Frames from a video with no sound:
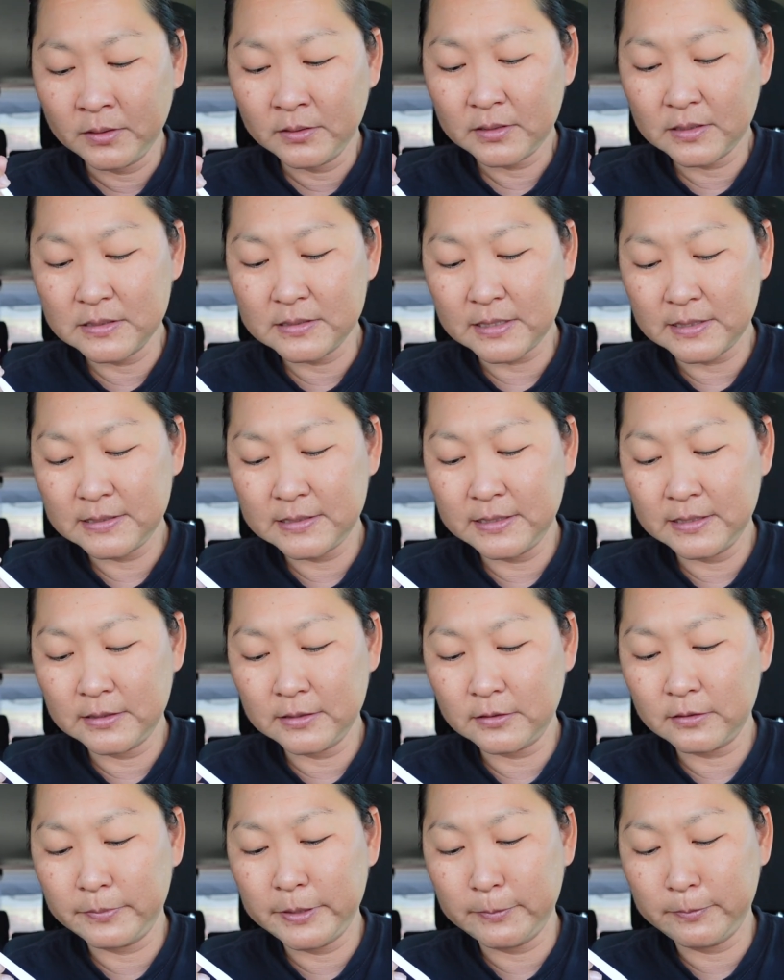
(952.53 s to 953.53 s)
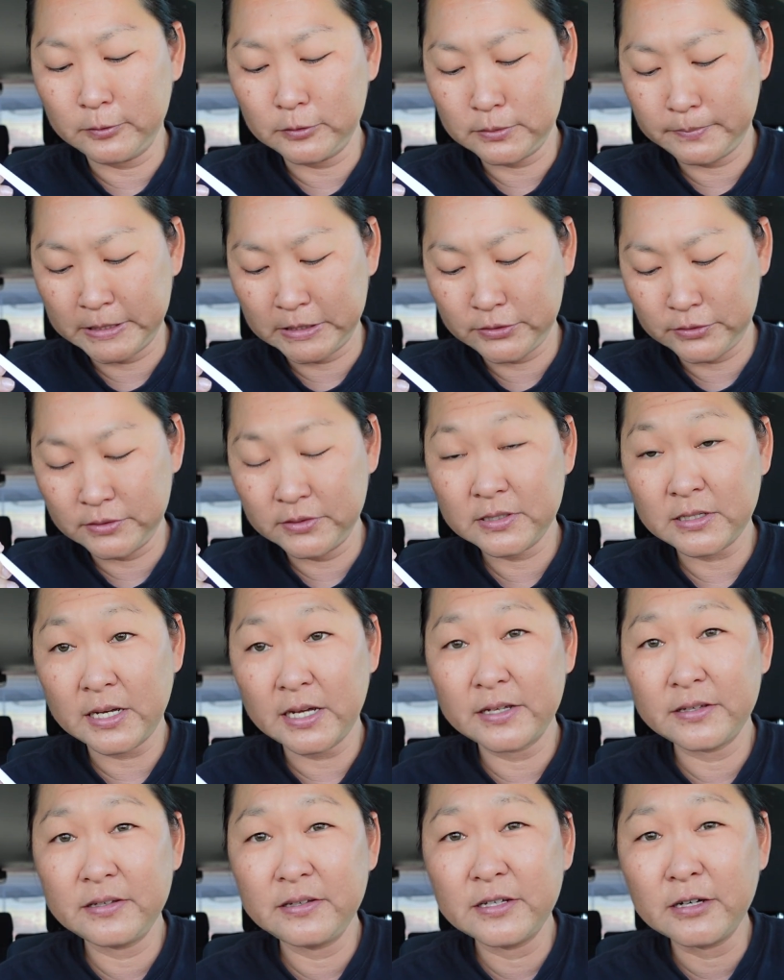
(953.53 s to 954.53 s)
because I see in other people's pictures
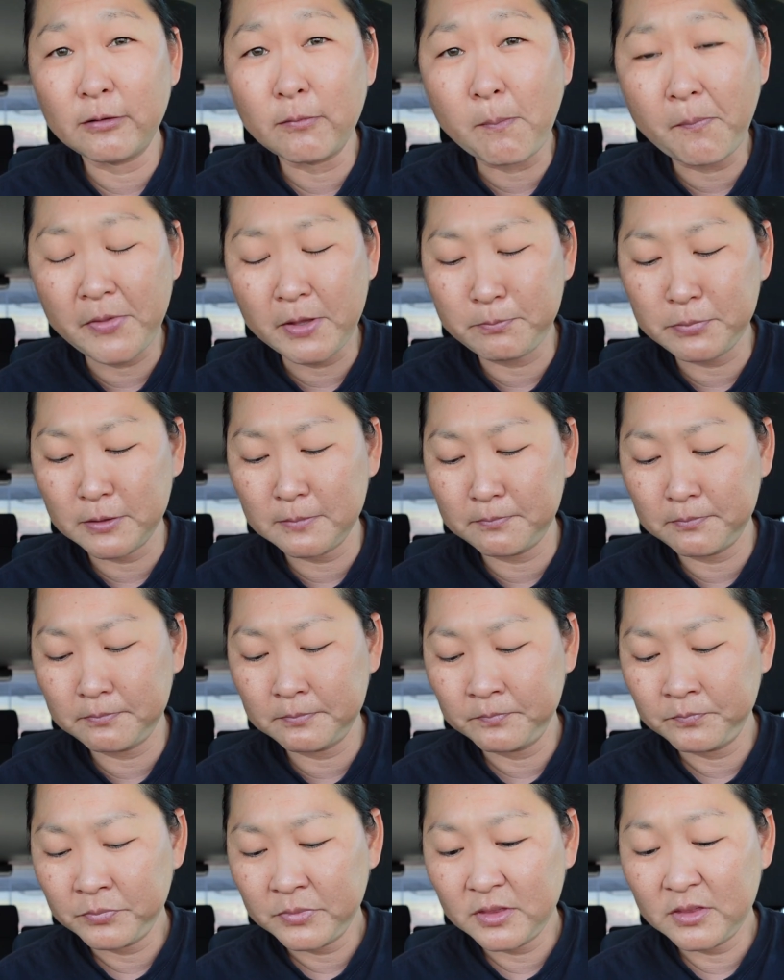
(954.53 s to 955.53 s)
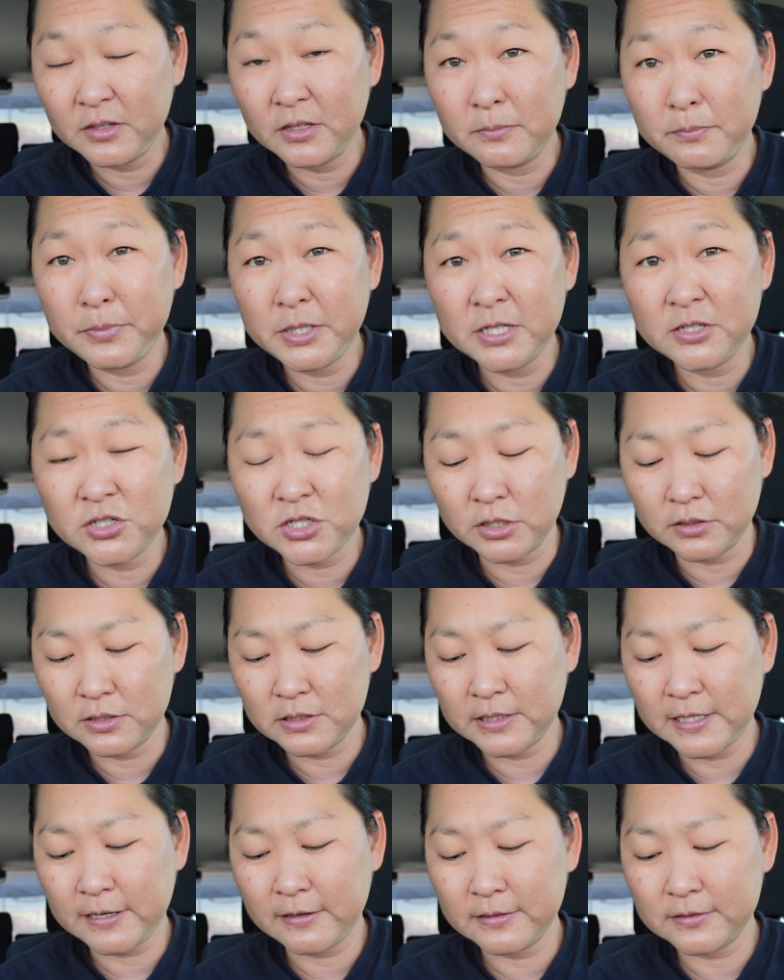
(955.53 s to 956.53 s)
at Yelp, they put the big chunks
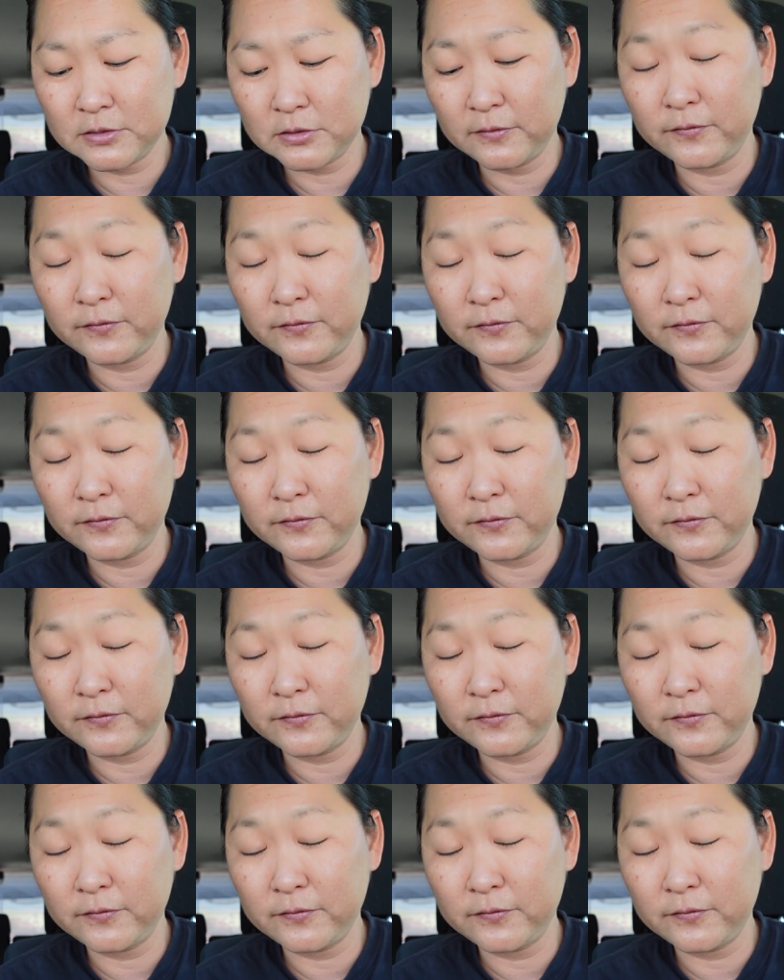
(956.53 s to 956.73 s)
of carrots.